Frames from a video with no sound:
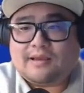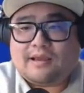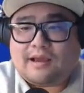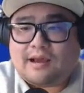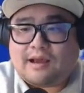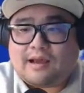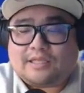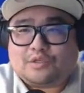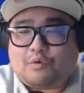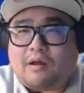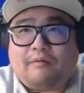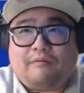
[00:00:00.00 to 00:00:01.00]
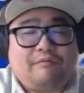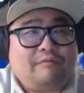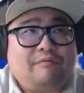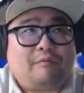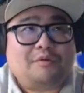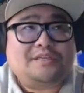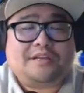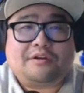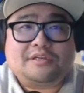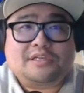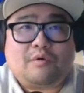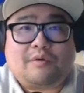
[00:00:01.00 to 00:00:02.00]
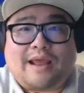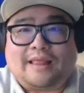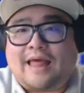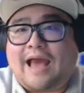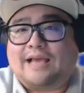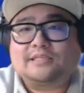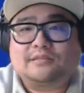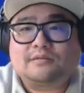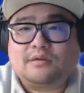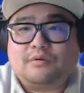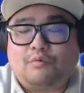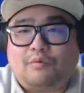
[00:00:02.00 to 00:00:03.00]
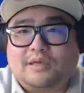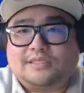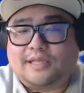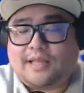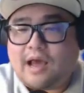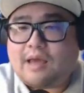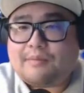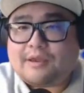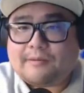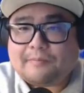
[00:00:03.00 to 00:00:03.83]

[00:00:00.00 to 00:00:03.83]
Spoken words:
12, 14 years ago when I last was in the hobby.